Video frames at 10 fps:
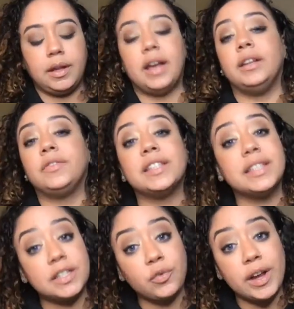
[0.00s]
And if this
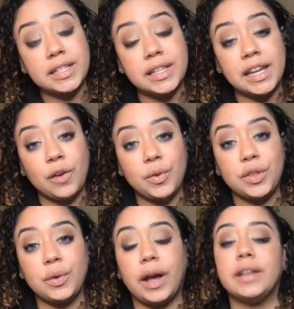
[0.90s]
is resonating
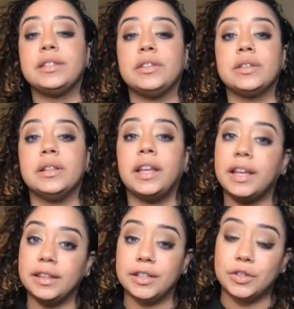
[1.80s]
with you guys, there's a link
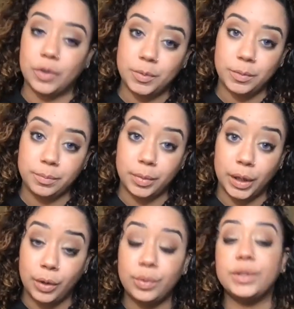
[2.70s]
in the description
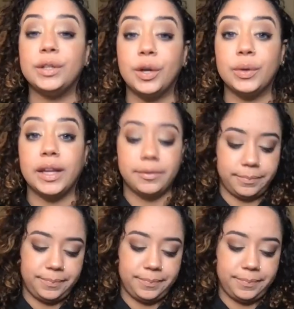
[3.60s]
below to donate.